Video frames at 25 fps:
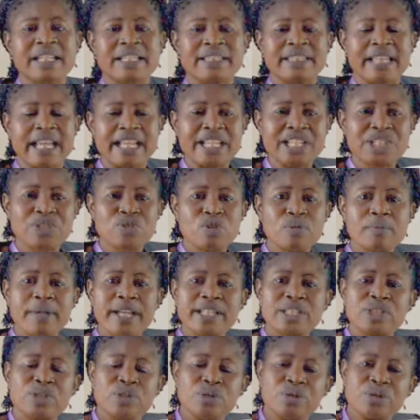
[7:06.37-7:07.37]
The
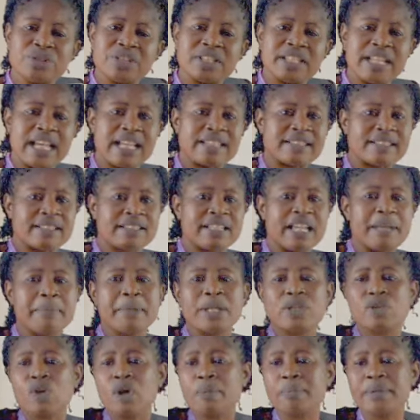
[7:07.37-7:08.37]
instrument you used yesterday
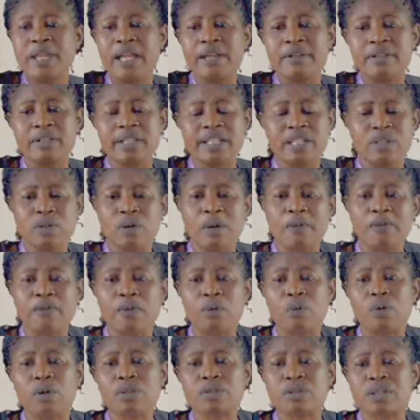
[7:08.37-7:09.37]
may not be enough
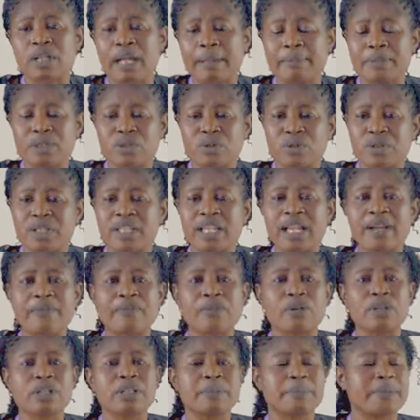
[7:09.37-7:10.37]
for to care
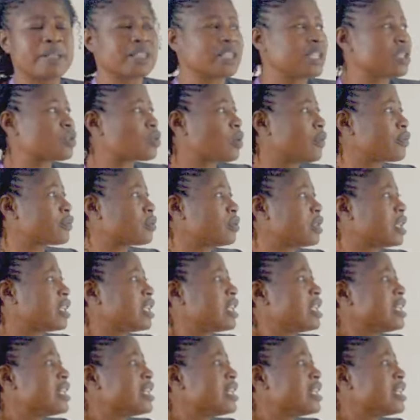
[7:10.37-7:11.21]
for the patient of today.